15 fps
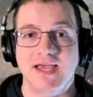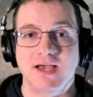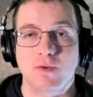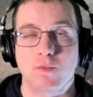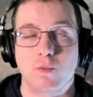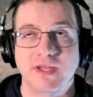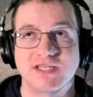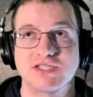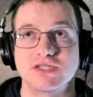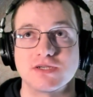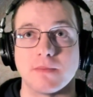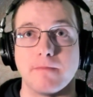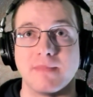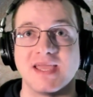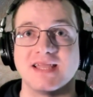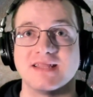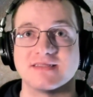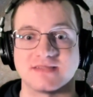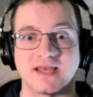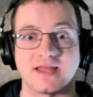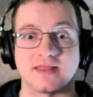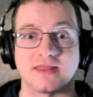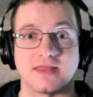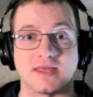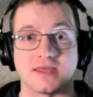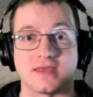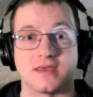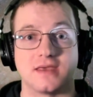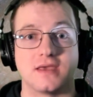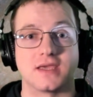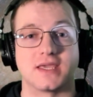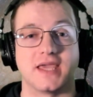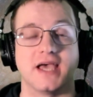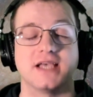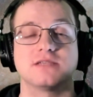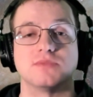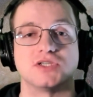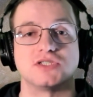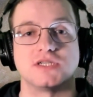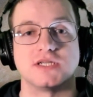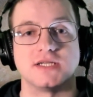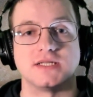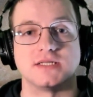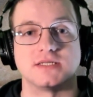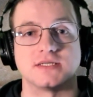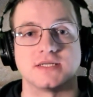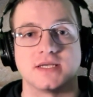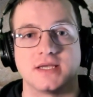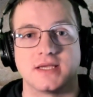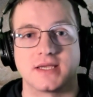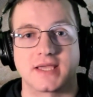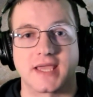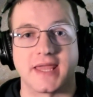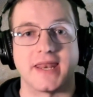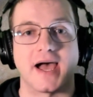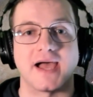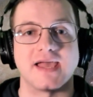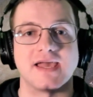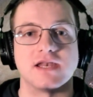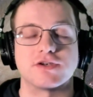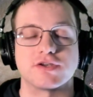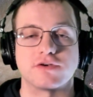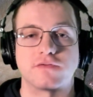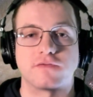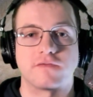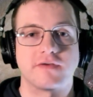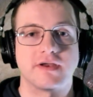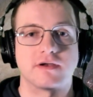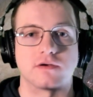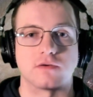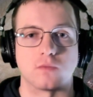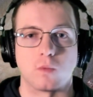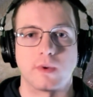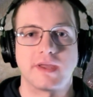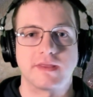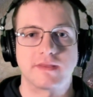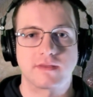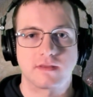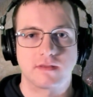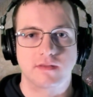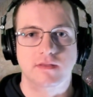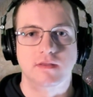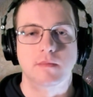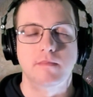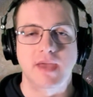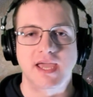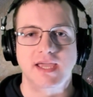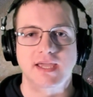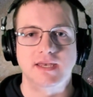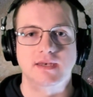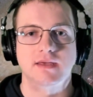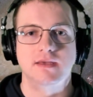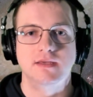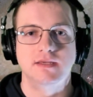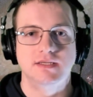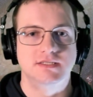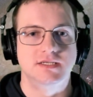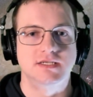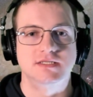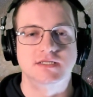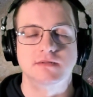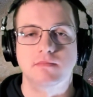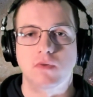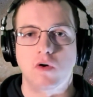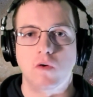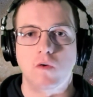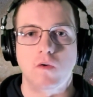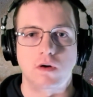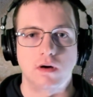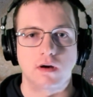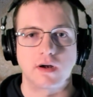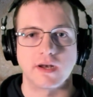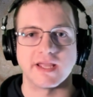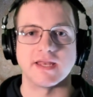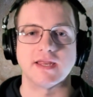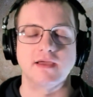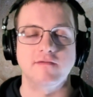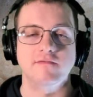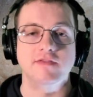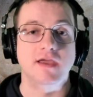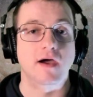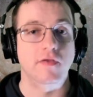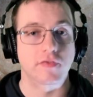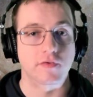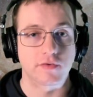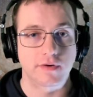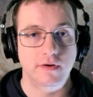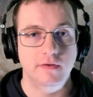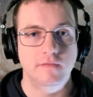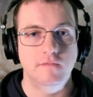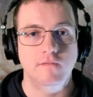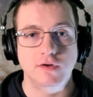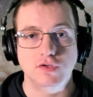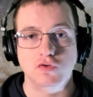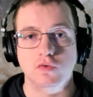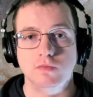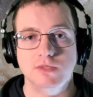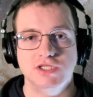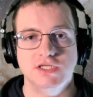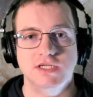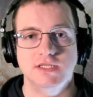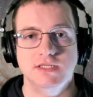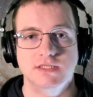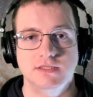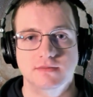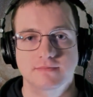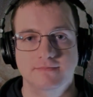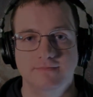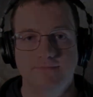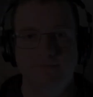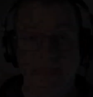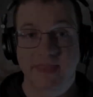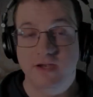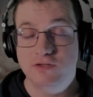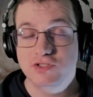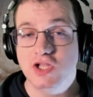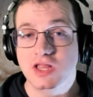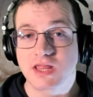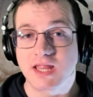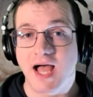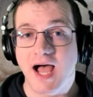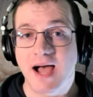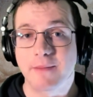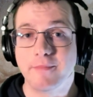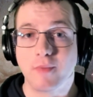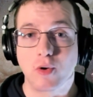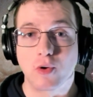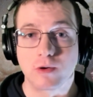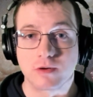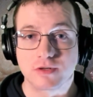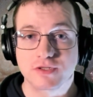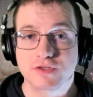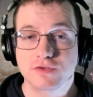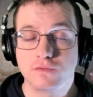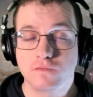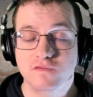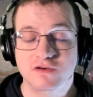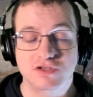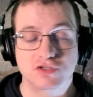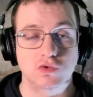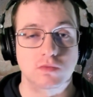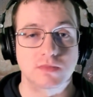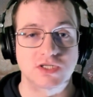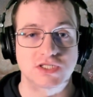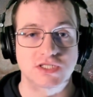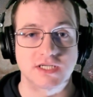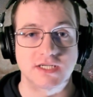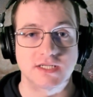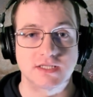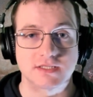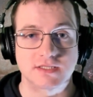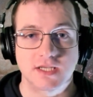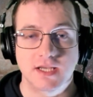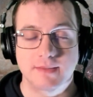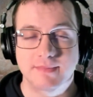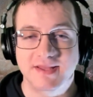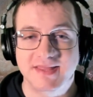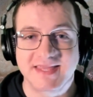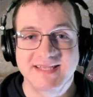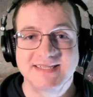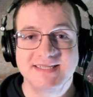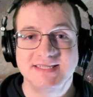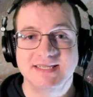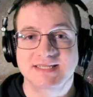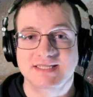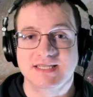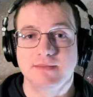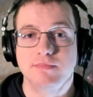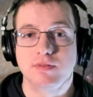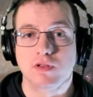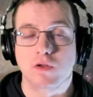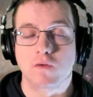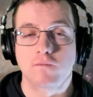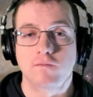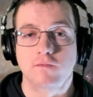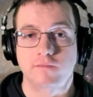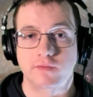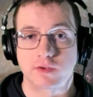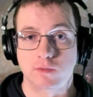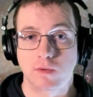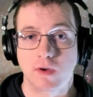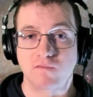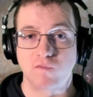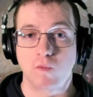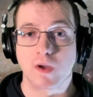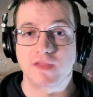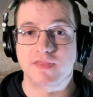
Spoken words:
which means that the guest machines cannot interfere with the main system or any of the other virtual machines. There's a lot more to virtual machines, but this is a simple overview of what